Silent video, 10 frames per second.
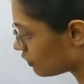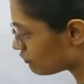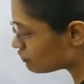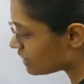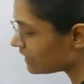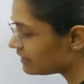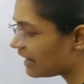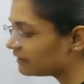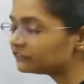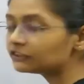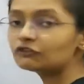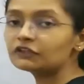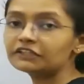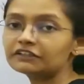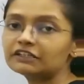You have to write the answer
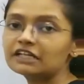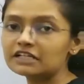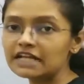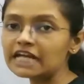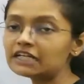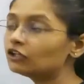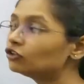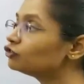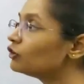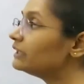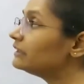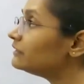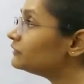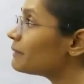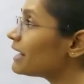over here, right? So in
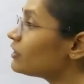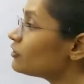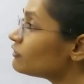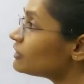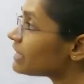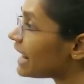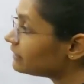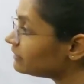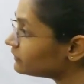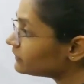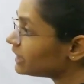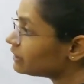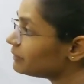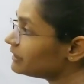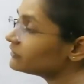this manner you will write the
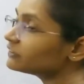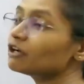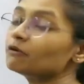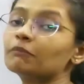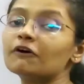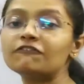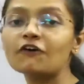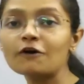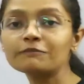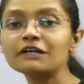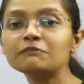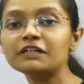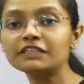statements, perform the